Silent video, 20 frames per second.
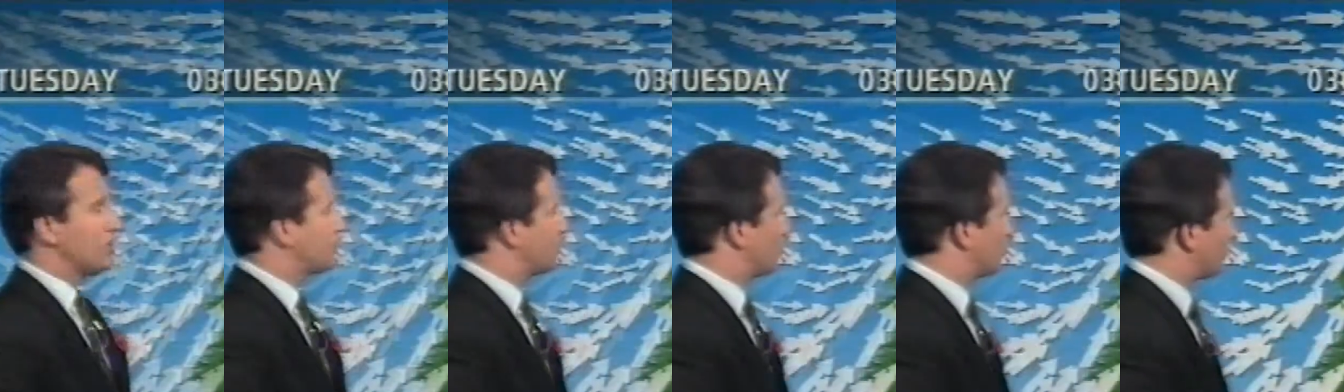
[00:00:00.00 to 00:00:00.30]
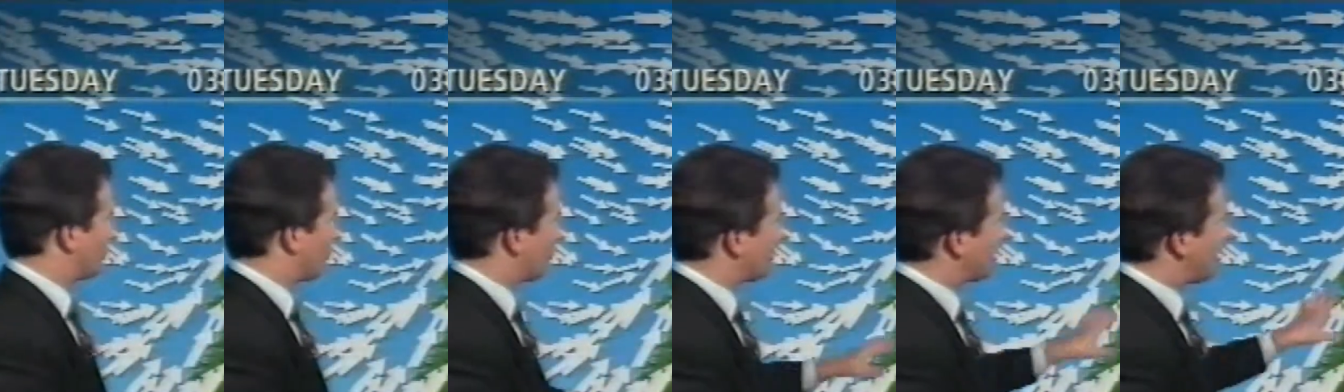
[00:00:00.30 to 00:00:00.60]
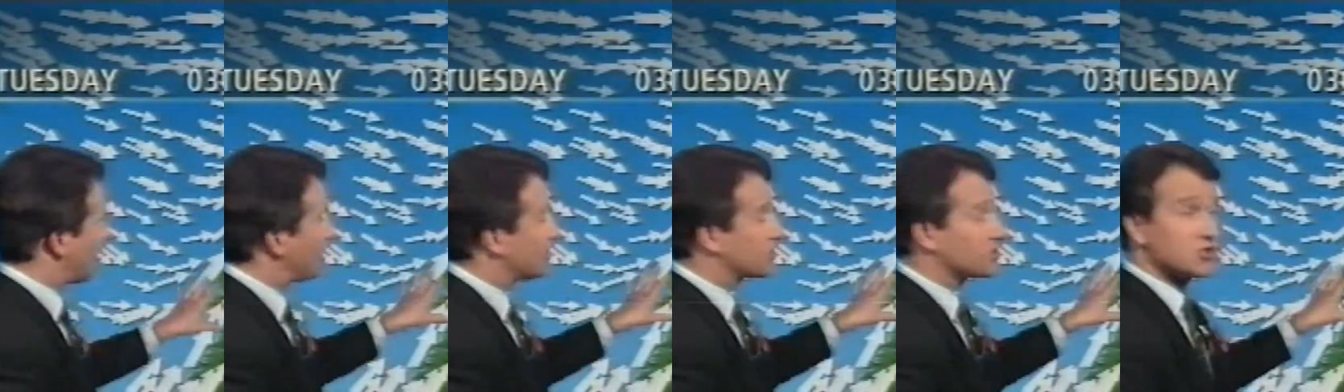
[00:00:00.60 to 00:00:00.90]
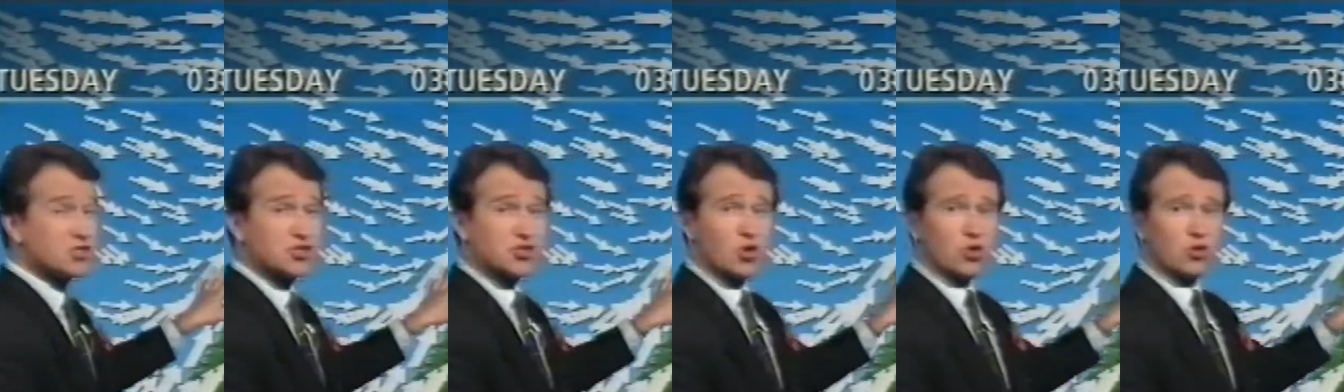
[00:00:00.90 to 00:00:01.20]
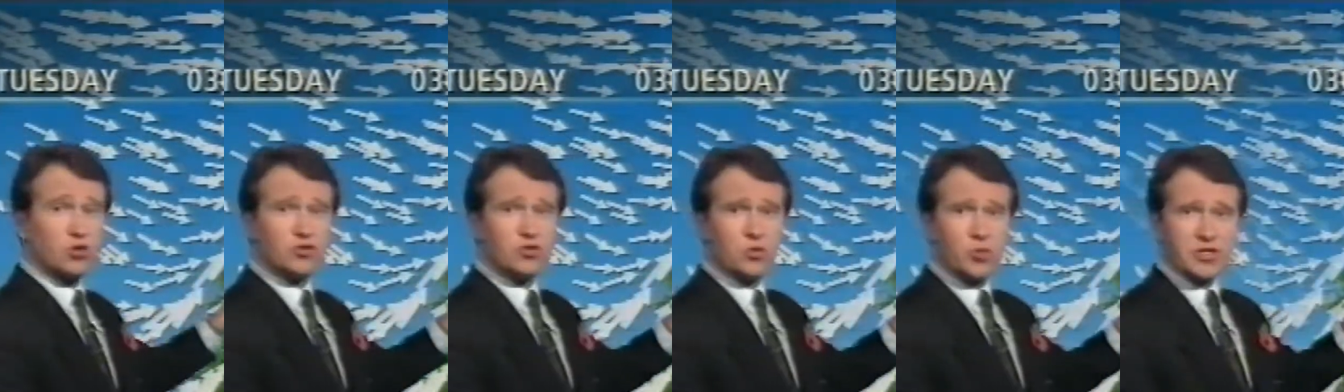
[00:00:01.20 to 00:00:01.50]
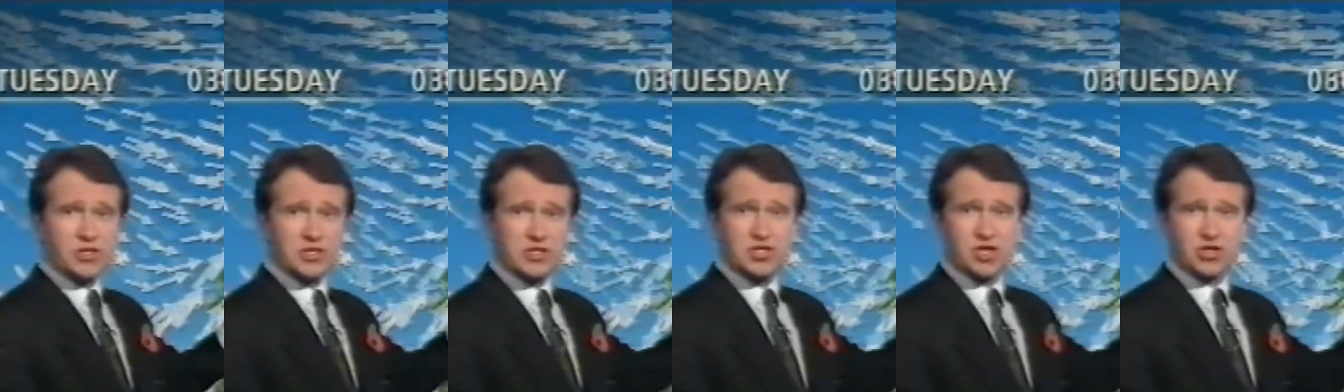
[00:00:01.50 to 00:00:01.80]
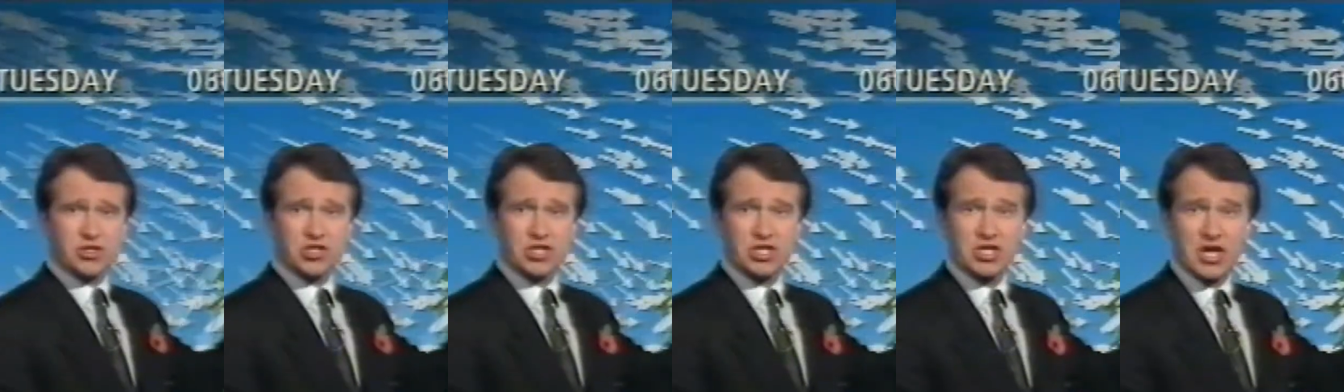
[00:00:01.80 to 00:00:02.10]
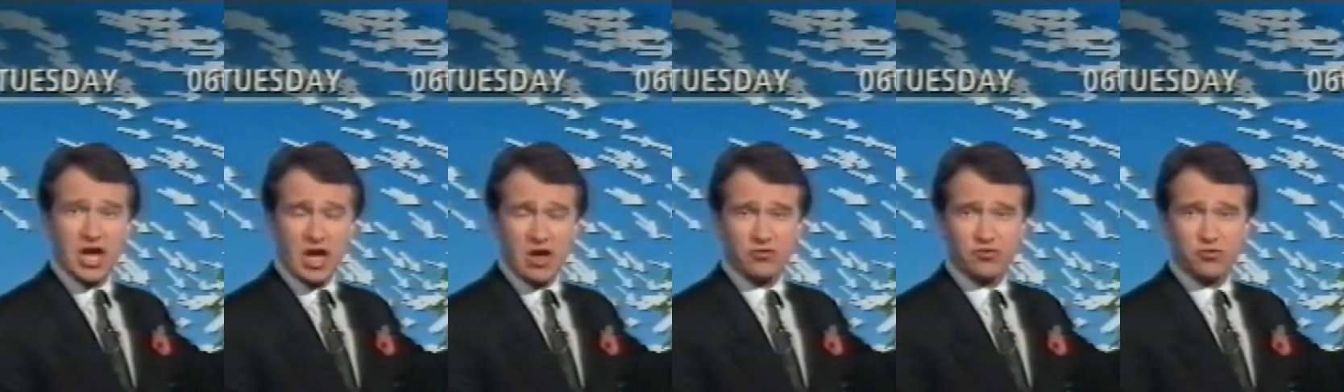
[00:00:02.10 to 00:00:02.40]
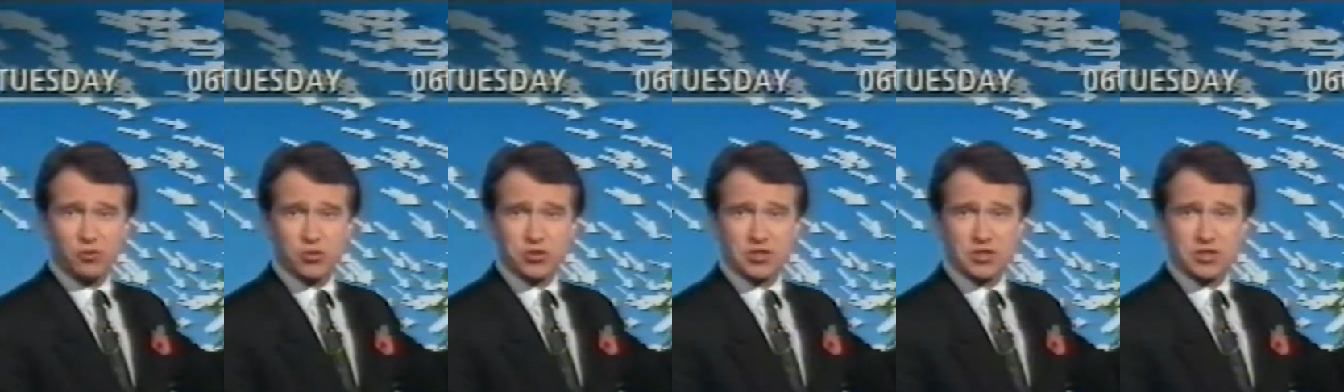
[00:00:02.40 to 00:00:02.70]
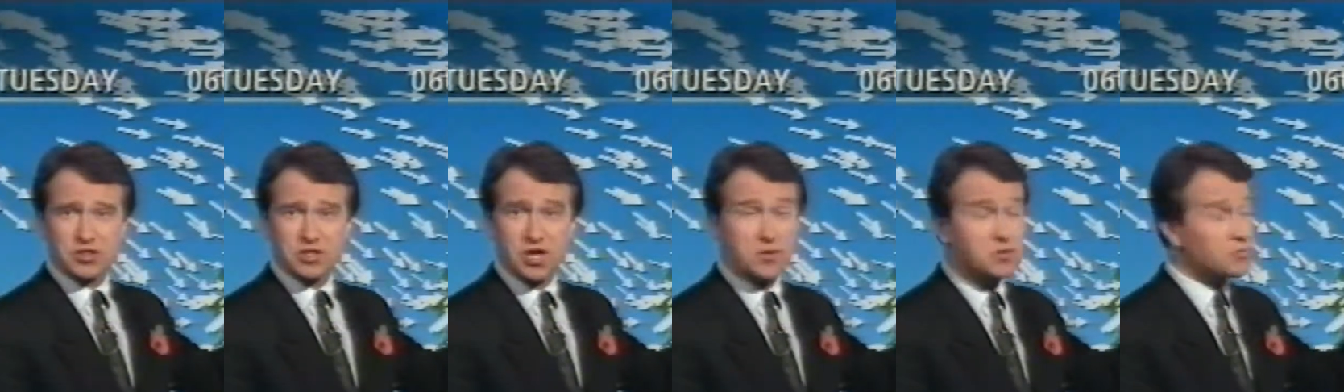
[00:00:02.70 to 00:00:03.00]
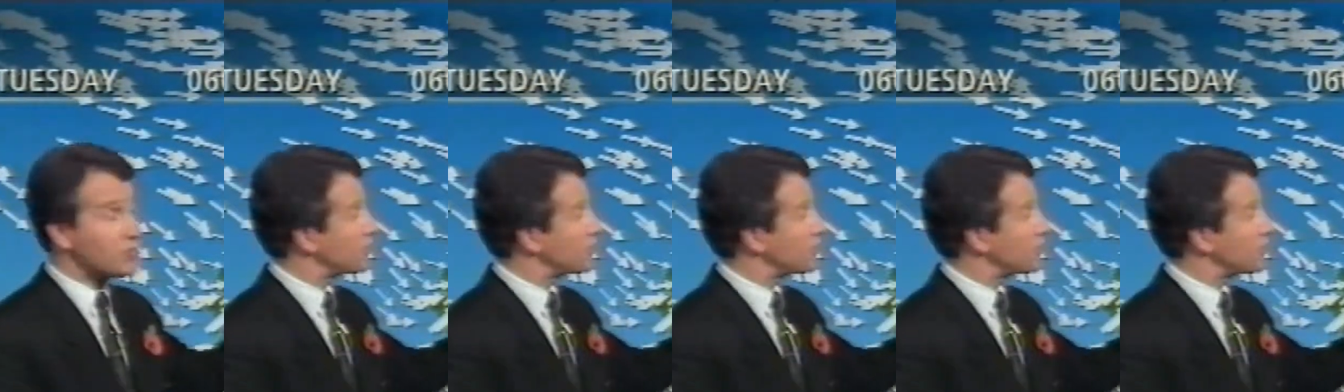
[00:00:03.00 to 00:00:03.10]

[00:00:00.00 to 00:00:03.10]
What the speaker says: For Northern Ireland and Scotland, the winds touching gale force at times,